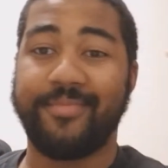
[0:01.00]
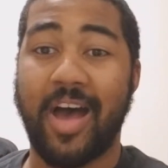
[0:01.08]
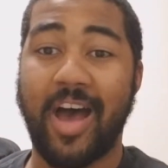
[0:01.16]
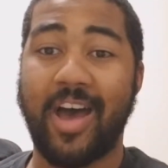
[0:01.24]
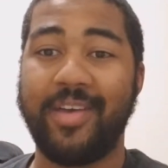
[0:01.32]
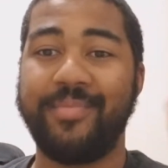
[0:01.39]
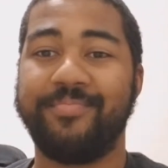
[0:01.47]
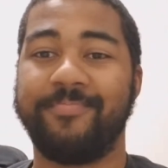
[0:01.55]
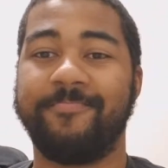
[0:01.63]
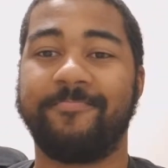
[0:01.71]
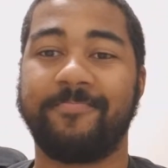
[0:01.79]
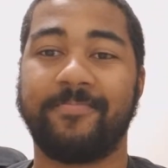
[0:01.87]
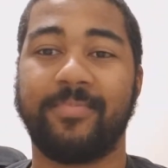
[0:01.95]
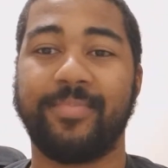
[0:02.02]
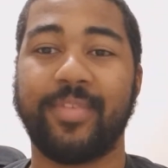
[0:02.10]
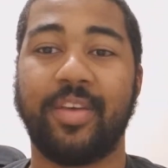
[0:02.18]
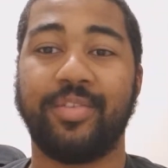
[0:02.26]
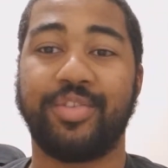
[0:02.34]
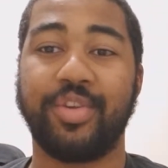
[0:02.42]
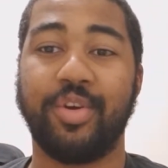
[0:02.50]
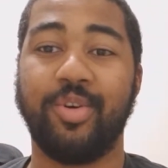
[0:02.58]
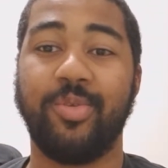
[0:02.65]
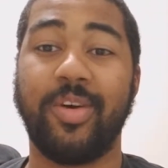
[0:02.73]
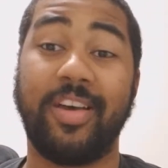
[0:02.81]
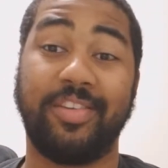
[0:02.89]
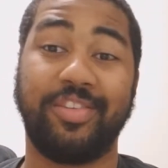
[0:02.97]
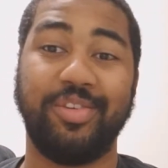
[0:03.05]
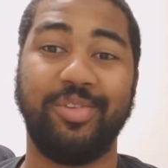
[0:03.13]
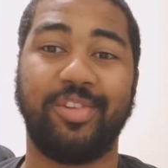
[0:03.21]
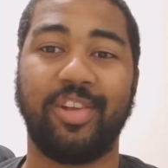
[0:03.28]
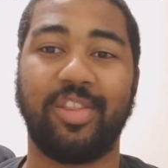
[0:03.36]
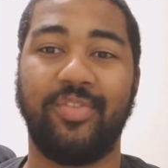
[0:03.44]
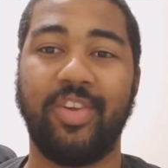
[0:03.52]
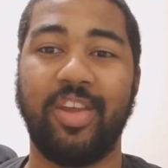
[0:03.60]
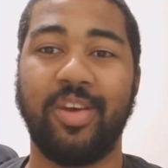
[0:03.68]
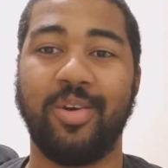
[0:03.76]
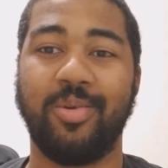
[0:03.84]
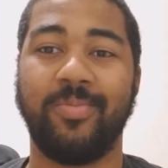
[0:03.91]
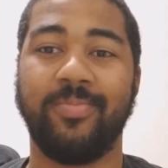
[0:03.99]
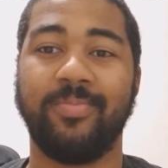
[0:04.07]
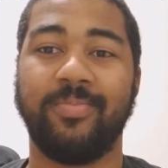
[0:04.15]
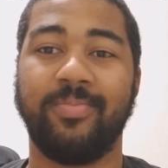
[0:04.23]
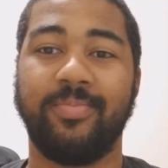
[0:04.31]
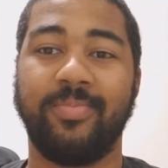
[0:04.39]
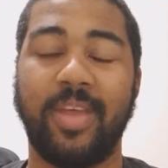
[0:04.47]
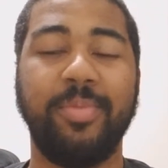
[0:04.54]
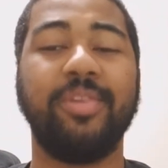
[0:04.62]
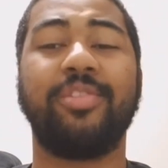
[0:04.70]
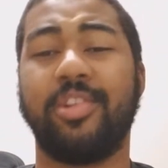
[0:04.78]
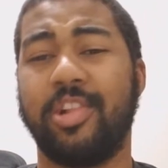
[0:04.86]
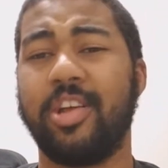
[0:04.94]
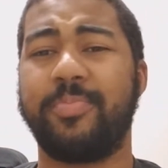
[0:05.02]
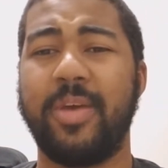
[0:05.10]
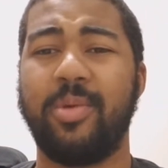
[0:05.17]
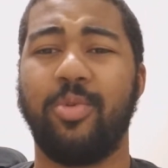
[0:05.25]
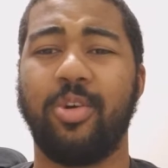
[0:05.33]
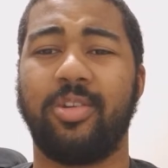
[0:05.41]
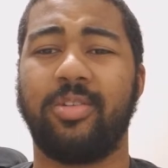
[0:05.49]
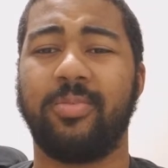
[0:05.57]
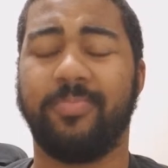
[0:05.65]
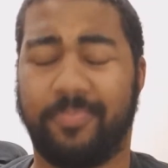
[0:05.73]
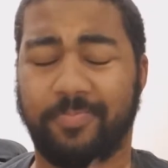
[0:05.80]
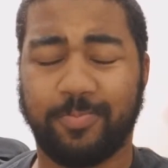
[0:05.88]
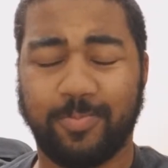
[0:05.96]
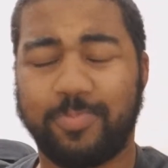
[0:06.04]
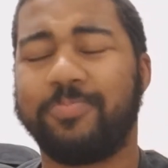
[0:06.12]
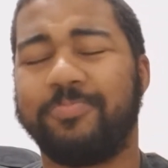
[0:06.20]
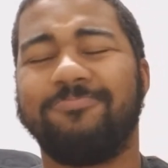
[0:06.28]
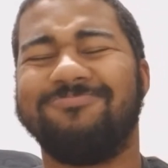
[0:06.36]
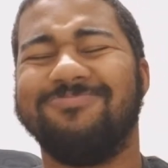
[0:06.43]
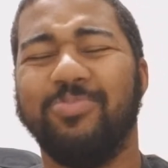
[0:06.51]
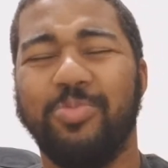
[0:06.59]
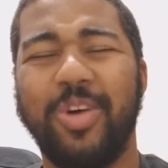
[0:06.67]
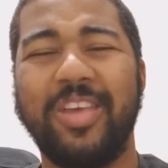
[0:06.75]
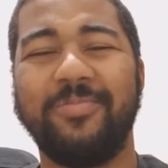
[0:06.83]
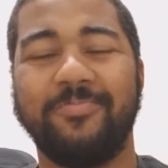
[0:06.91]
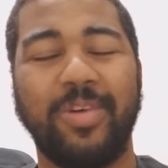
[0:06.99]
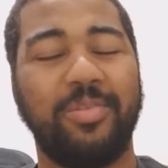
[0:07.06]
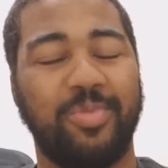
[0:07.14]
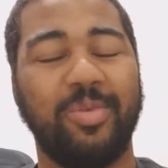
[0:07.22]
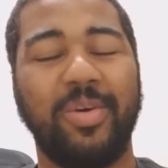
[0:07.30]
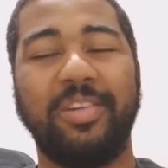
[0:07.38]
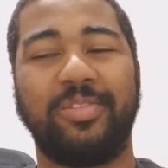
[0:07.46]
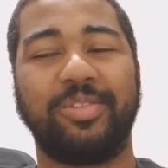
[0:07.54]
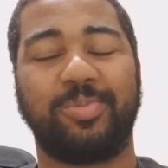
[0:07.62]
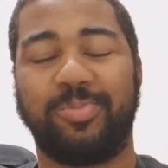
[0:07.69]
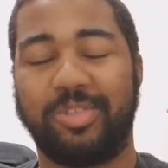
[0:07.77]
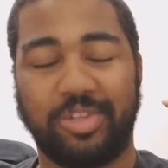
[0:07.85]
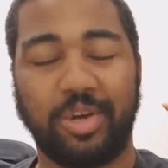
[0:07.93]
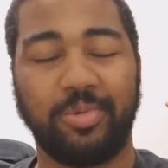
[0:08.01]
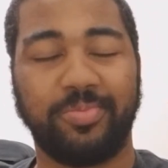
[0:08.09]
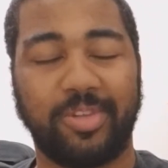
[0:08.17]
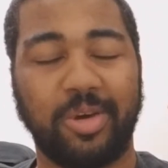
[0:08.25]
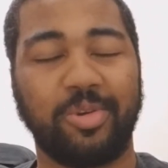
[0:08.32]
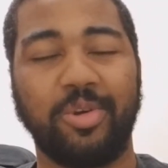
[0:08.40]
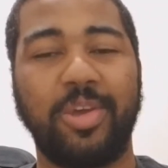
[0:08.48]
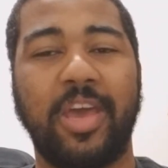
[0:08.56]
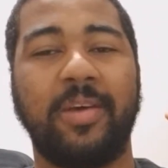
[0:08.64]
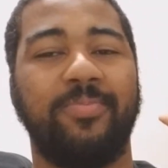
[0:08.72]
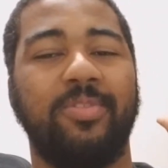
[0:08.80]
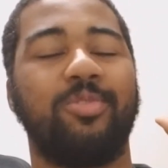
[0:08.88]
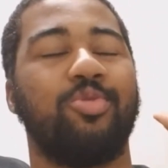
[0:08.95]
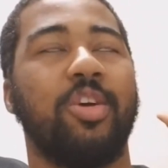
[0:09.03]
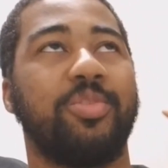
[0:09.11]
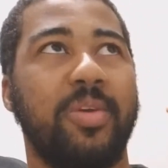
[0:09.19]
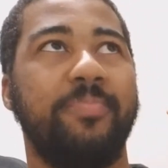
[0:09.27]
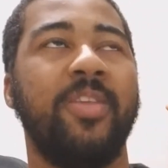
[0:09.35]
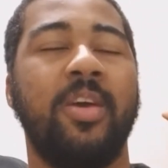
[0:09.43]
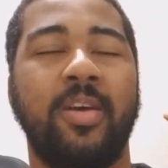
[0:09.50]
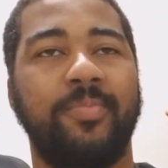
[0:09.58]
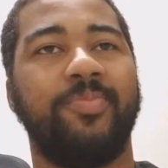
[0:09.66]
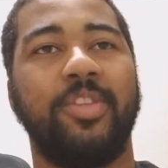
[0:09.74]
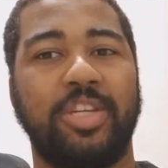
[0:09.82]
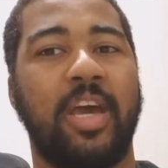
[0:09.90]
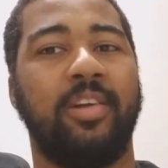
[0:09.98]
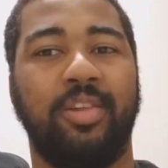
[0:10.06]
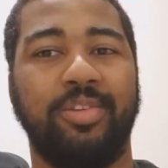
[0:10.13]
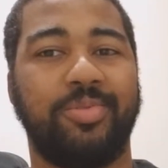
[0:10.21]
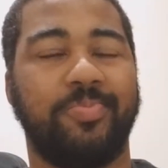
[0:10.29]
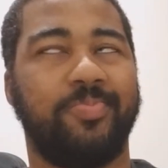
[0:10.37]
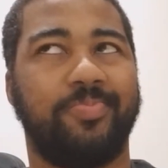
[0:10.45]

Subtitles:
Hi. So, I see you clicked the video. That means the clickbait worked. Wait. Just don't go yet. Trust me. The title is